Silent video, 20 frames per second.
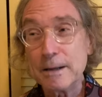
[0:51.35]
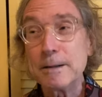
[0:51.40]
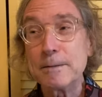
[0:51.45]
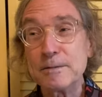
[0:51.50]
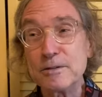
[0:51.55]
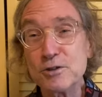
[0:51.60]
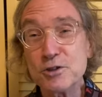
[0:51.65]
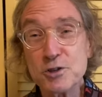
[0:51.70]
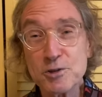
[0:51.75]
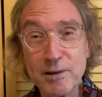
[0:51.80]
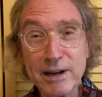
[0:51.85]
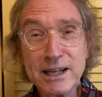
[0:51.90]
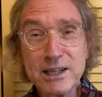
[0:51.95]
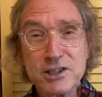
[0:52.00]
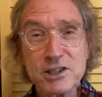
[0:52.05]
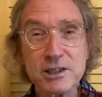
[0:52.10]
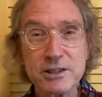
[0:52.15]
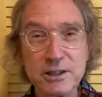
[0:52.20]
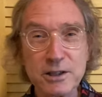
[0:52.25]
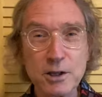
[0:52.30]

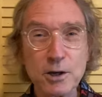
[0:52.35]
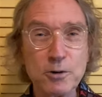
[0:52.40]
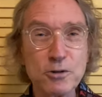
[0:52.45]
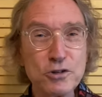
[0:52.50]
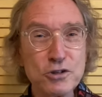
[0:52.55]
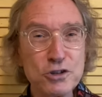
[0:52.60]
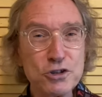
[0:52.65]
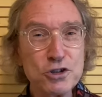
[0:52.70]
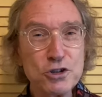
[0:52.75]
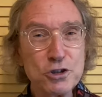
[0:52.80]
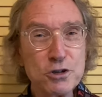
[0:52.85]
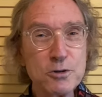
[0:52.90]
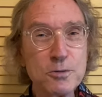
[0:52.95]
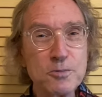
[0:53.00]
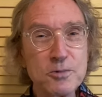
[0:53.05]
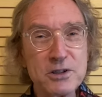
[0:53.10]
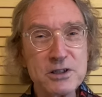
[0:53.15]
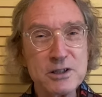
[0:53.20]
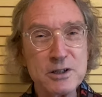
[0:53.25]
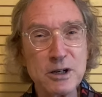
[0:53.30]
Strangely though, the tube
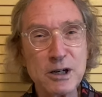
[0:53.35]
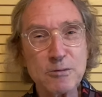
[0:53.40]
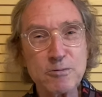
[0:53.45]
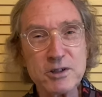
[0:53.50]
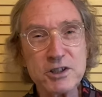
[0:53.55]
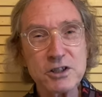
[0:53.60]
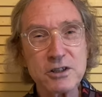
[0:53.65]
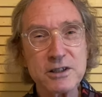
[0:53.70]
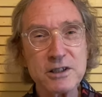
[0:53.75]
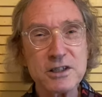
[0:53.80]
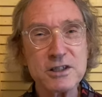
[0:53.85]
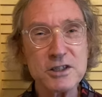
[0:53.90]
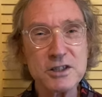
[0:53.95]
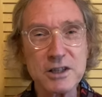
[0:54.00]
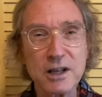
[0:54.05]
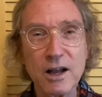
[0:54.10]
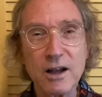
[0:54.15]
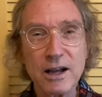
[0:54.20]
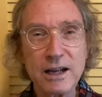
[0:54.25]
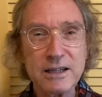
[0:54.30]
wasn't originally
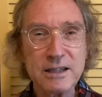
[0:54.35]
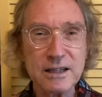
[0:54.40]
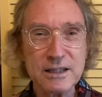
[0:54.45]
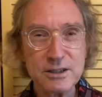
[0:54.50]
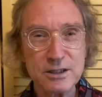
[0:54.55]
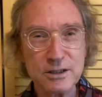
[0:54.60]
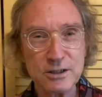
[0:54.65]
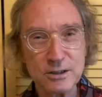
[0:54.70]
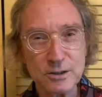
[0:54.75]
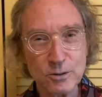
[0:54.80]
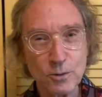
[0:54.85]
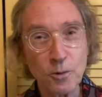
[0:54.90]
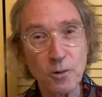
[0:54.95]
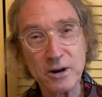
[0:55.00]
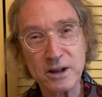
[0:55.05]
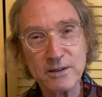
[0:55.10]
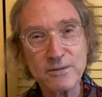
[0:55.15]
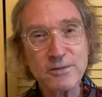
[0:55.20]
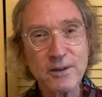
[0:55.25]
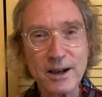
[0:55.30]
designed as an
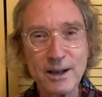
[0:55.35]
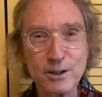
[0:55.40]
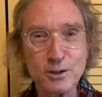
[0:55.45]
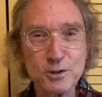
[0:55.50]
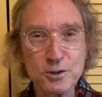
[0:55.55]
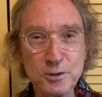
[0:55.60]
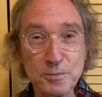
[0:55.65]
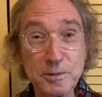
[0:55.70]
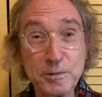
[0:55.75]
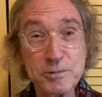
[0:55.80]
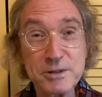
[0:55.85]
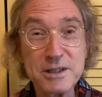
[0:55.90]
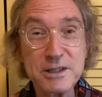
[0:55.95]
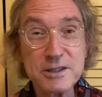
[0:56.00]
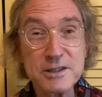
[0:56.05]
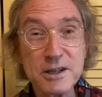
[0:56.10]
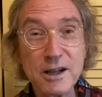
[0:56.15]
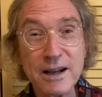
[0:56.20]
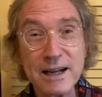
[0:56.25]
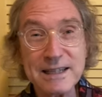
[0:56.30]
audiophile tube. It was
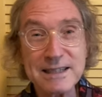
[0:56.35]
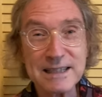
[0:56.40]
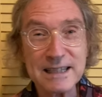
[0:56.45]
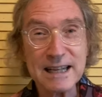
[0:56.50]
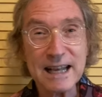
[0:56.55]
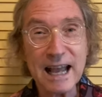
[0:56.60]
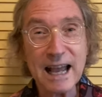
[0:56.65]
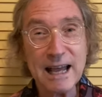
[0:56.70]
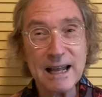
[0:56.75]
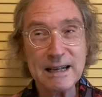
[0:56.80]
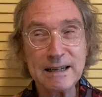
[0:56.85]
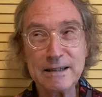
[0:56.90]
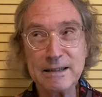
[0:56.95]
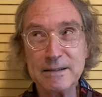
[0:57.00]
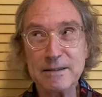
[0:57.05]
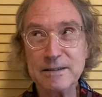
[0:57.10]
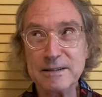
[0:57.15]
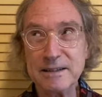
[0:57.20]
designed and